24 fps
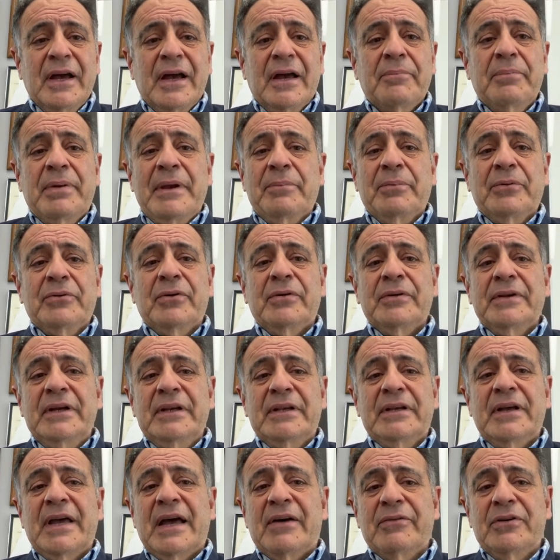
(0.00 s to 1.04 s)
People don't need
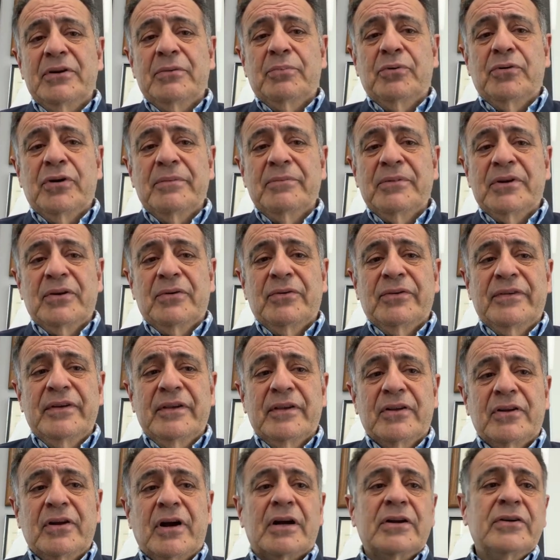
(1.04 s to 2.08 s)
to have an appointment to go see the
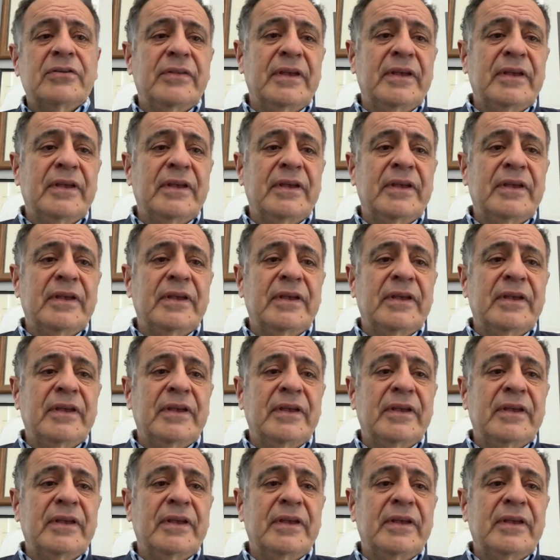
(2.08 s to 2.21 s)
doctor.